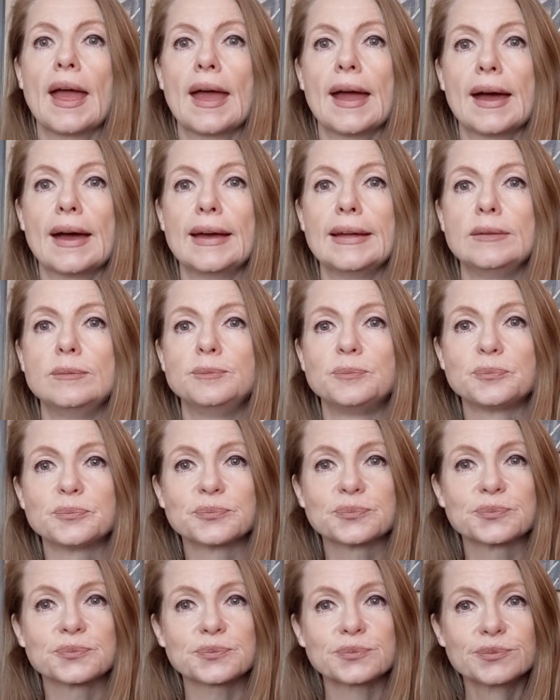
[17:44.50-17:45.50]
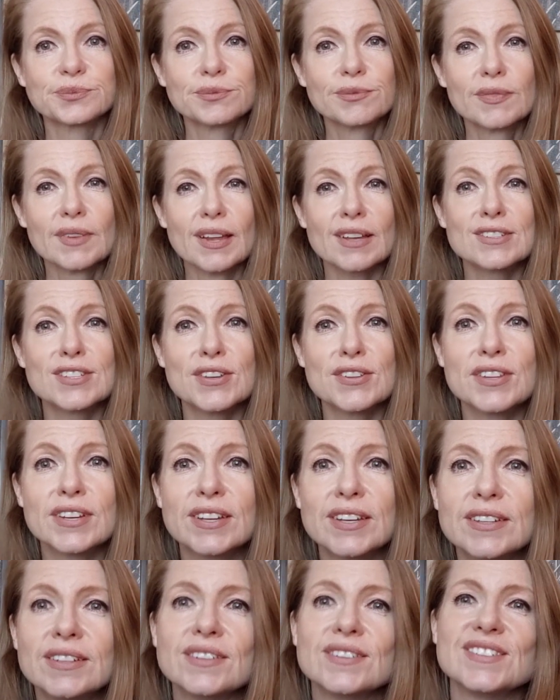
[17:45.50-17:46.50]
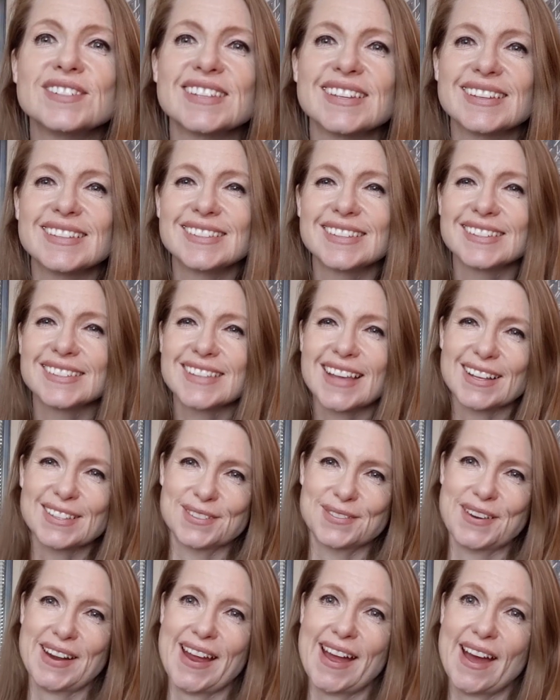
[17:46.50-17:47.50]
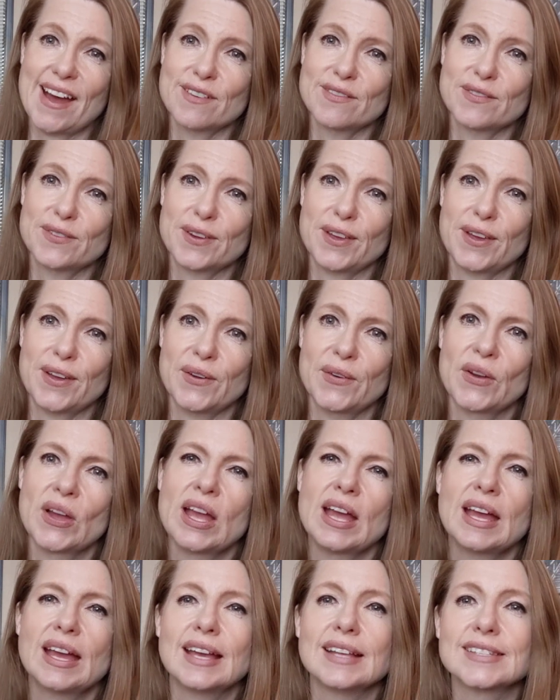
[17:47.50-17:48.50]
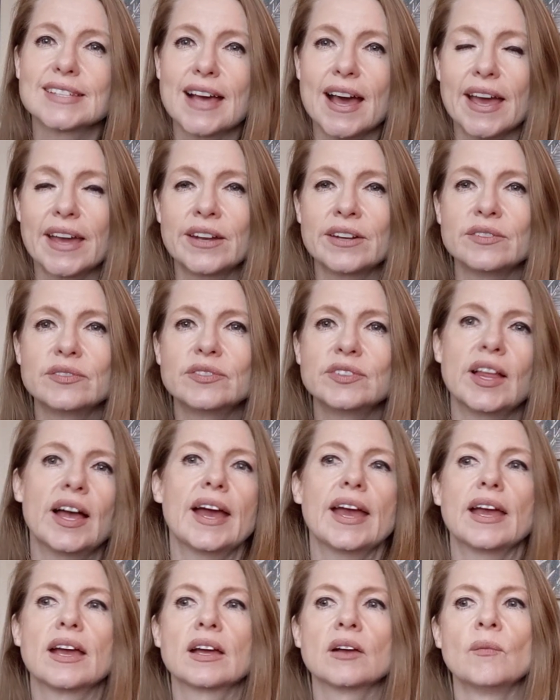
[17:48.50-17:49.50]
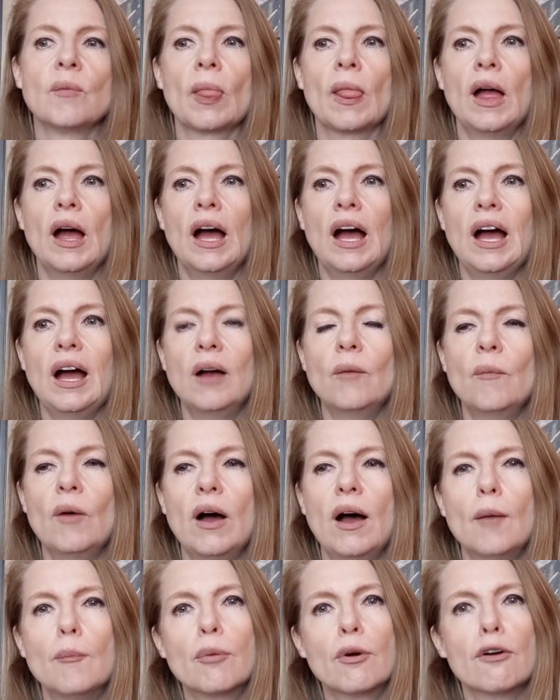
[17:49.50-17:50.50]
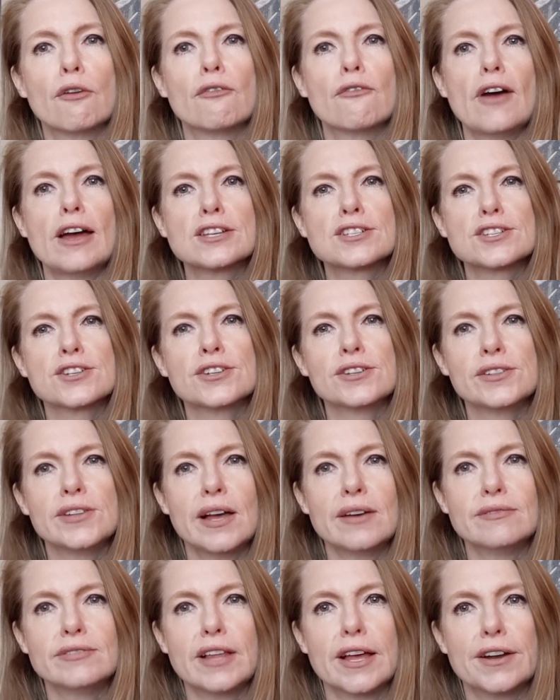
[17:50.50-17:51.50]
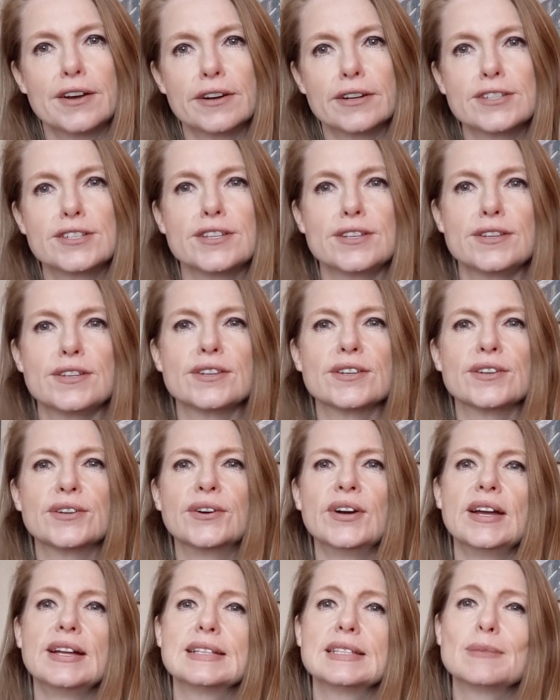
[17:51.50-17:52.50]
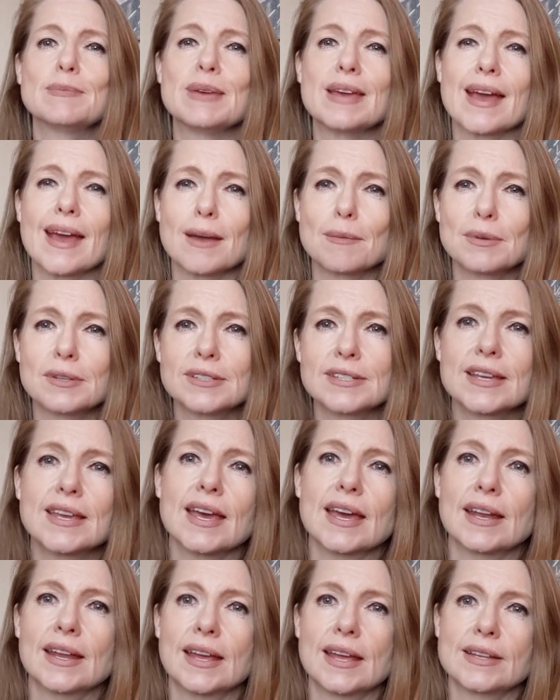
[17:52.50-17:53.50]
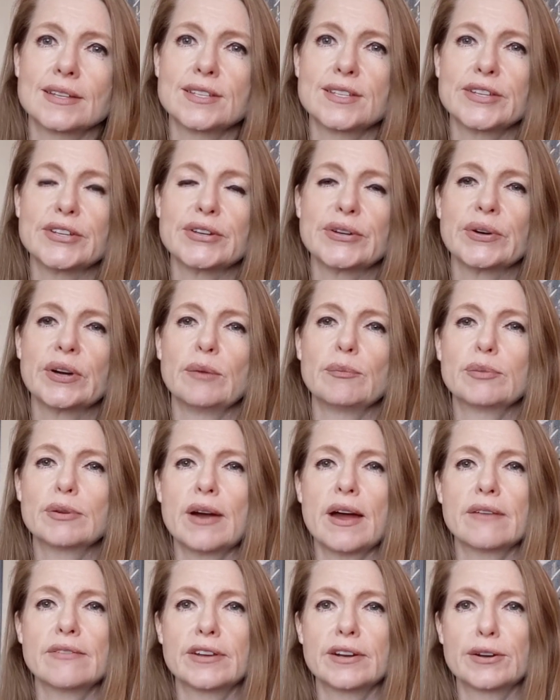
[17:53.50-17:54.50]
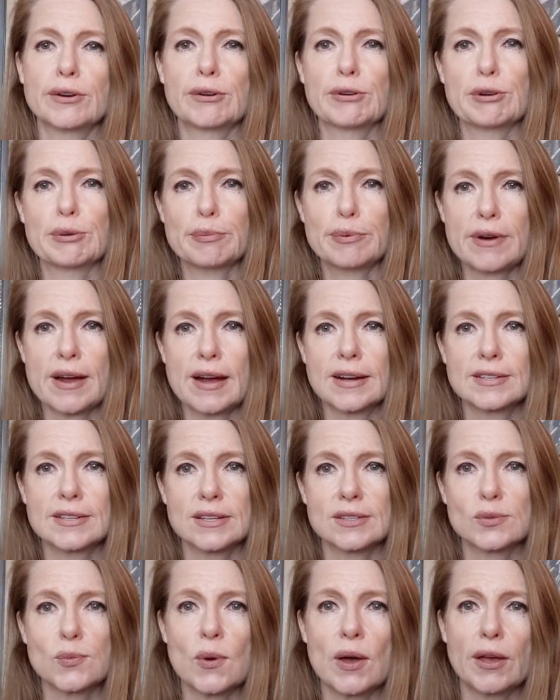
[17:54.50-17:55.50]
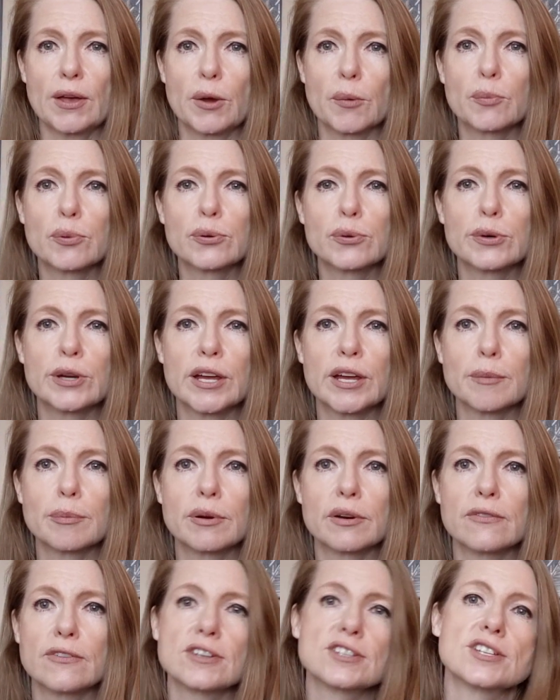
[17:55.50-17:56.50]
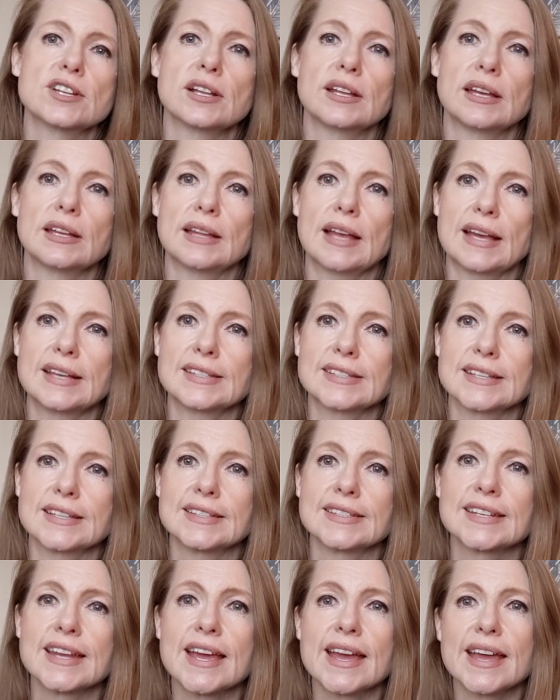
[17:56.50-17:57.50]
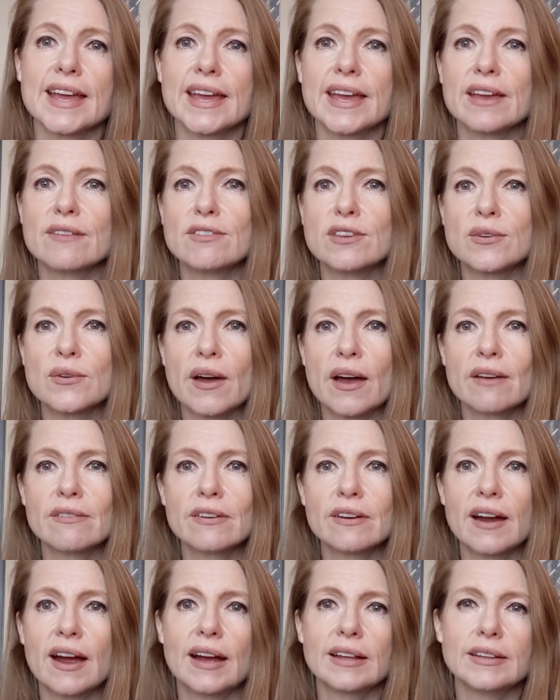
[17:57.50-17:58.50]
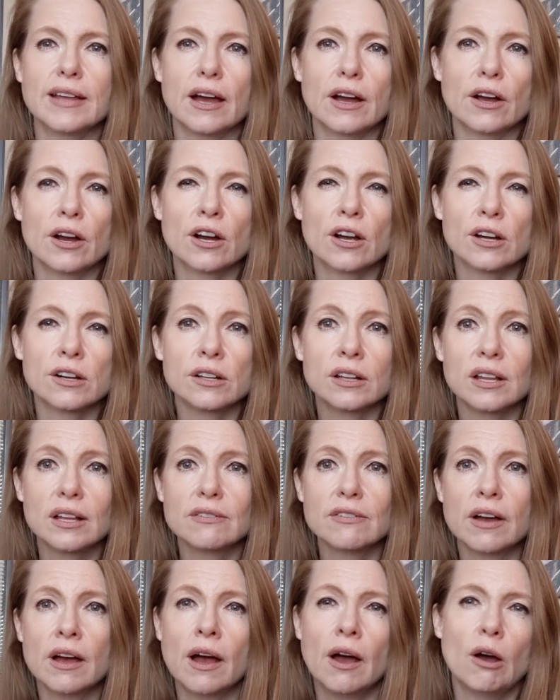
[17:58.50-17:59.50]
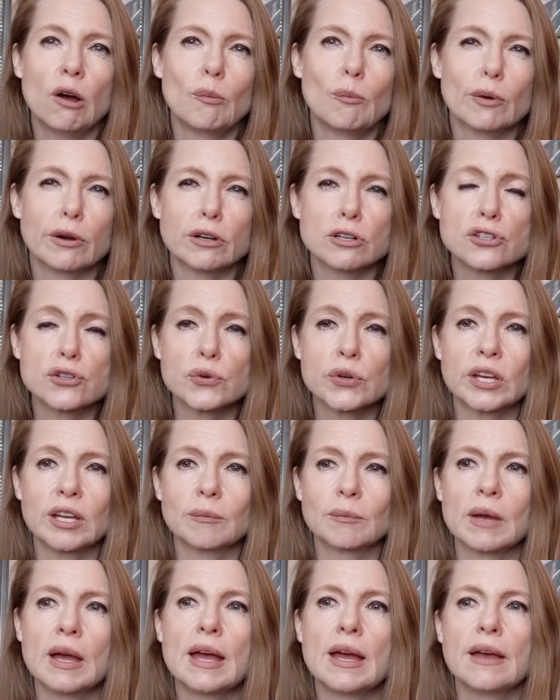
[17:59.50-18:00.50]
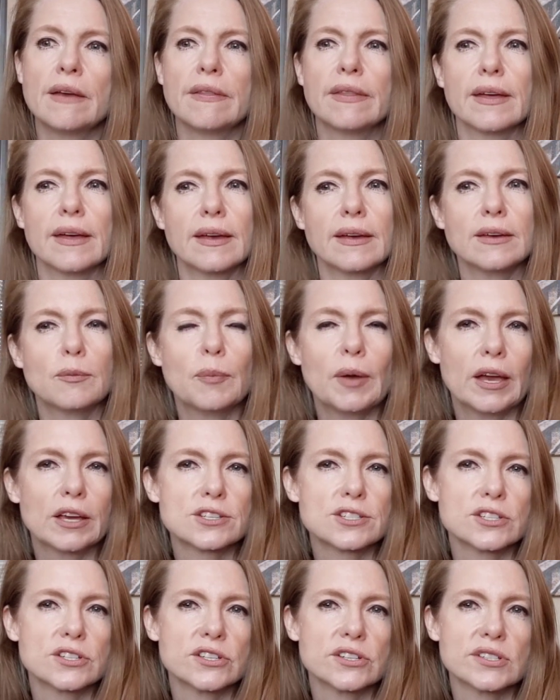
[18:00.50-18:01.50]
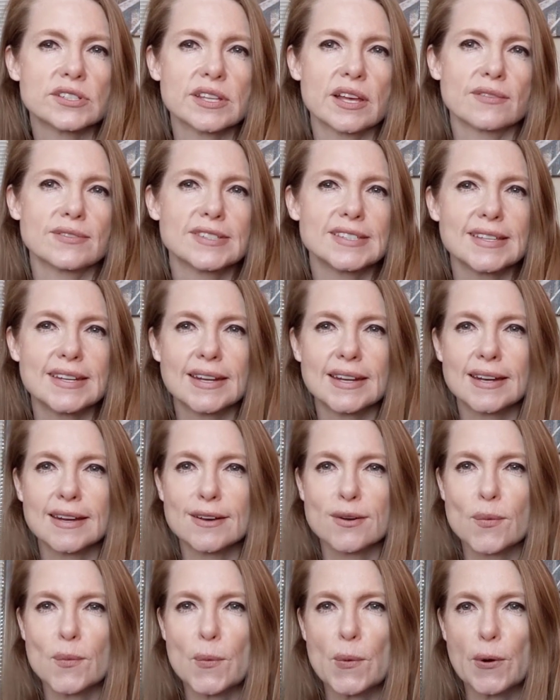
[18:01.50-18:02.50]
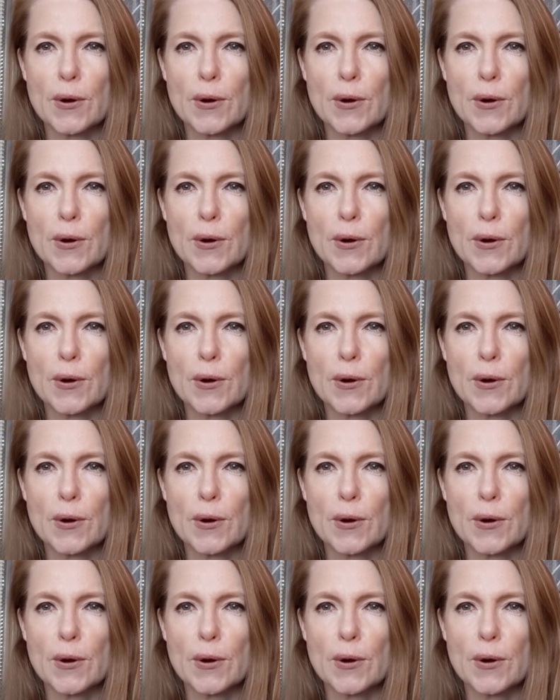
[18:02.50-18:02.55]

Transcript: And so the good news is that's what I have for you. It's kind of like a professional love letter to you to be able to get into a private or group practice while you're or provisionally licensed. If you ever had that kernel of a hope or dream that you pictured yourself sitting in a